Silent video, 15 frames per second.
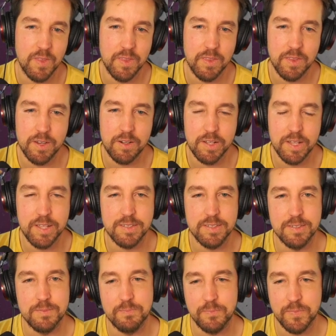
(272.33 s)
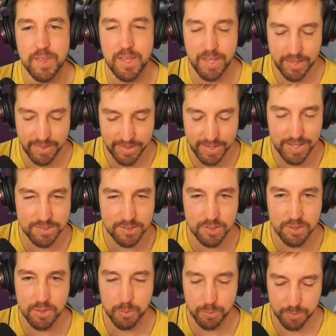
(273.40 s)
There it is. Another
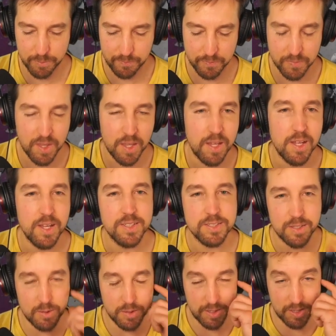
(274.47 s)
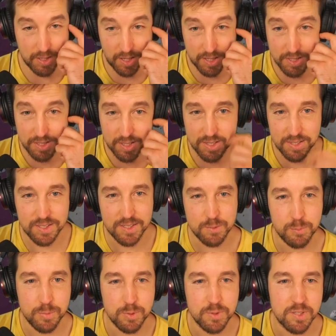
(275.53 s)
top. So actually in this
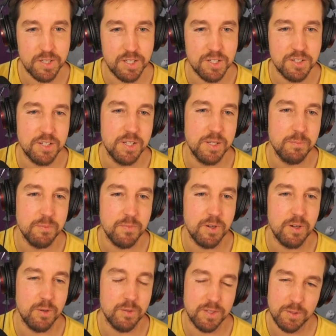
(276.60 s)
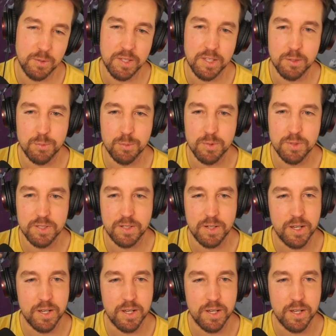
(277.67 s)
bouldering gym, oh no, another boulder.